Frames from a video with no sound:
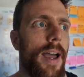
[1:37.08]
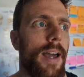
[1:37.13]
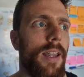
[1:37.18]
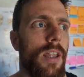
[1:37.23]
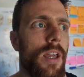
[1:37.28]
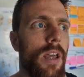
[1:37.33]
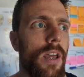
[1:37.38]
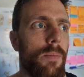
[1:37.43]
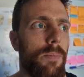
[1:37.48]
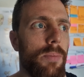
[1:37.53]

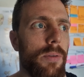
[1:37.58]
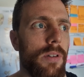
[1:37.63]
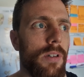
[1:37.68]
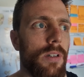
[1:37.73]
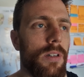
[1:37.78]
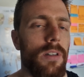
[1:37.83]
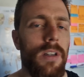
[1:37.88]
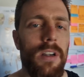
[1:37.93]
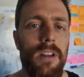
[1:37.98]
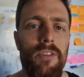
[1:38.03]
unhappy.
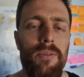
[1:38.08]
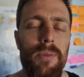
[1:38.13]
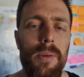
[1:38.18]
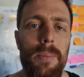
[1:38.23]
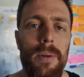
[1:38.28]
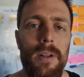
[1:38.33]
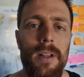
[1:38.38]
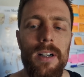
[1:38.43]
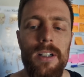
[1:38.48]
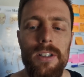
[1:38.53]
A lot of
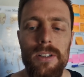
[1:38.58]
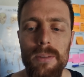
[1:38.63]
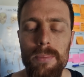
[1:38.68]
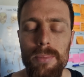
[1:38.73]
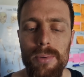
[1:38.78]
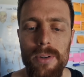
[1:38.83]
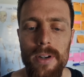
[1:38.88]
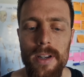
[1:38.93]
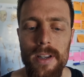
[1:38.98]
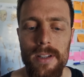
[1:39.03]
people are
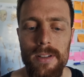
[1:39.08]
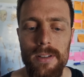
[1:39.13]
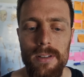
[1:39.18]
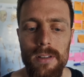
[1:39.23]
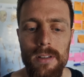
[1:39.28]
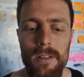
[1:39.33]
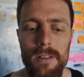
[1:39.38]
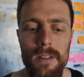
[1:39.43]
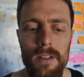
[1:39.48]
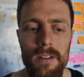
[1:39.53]

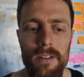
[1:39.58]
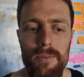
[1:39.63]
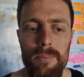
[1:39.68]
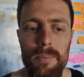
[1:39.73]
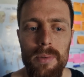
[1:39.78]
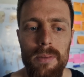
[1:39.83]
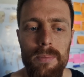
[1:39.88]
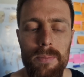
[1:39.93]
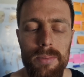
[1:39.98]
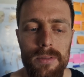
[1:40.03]
depressed. A lot
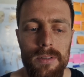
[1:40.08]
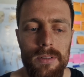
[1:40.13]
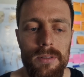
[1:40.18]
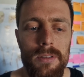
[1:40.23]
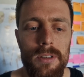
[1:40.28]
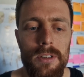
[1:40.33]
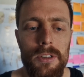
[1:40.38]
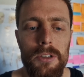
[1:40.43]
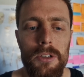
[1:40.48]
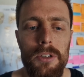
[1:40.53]
of
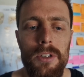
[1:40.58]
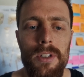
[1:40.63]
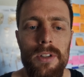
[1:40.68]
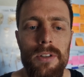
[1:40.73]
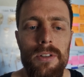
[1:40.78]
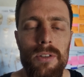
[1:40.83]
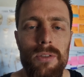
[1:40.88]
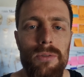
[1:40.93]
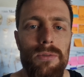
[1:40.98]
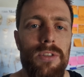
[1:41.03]
people,
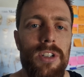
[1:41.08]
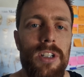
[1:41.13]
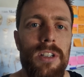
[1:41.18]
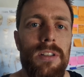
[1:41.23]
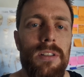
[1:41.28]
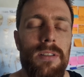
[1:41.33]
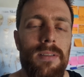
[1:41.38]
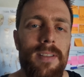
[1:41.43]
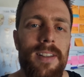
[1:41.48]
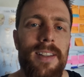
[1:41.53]
you know,
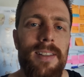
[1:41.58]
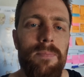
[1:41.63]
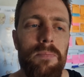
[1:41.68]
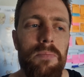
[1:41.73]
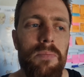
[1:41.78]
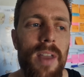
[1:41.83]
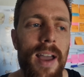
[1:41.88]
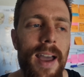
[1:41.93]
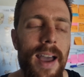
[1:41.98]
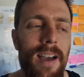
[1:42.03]
just
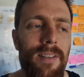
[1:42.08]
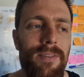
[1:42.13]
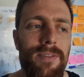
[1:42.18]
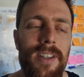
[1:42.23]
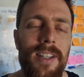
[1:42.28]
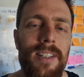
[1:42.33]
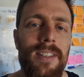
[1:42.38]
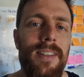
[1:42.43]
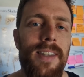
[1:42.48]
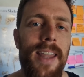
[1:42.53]

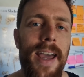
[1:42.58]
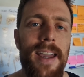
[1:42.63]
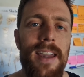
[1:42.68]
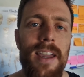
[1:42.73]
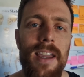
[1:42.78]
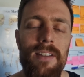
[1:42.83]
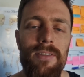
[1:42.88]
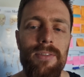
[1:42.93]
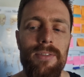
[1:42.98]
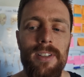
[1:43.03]
have that
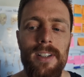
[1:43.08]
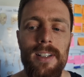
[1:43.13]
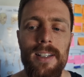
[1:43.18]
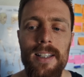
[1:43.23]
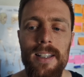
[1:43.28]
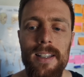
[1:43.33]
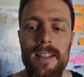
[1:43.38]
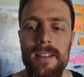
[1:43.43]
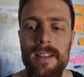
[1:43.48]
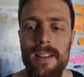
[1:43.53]
nagging
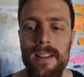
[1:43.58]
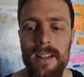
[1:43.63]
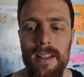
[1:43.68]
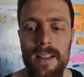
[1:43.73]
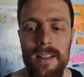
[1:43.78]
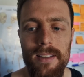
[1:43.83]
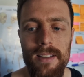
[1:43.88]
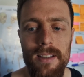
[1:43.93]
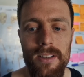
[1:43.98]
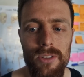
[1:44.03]
feeling
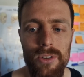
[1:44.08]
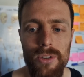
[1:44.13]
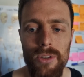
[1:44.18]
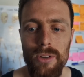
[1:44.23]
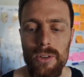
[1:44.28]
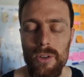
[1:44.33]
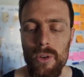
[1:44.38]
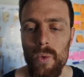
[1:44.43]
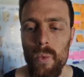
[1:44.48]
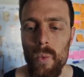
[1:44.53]
and they
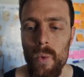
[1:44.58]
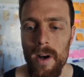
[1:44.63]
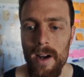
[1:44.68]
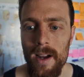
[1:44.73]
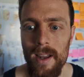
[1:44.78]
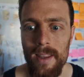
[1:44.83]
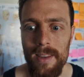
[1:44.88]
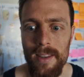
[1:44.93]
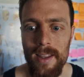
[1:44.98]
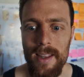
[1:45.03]
don't know
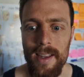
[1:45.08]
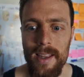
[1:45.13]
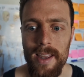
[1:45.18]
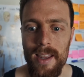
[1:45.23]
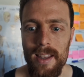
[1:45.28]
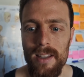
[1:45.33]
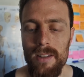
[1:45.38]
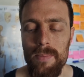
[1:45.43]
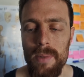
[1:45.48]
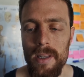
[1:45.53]
why they
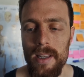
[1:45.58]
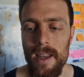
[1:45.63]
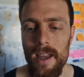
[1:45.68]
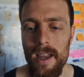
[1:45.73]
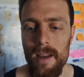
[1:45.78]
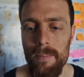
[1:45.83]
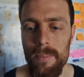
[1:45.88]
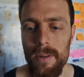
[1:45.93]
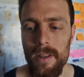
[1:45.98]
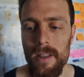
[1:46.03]
can't be
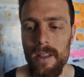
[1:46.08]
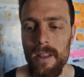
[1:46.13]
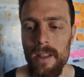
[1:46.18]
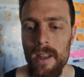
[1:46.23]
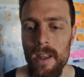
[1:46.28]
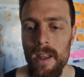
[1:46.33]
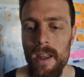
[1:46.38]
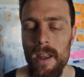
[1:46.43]
happy.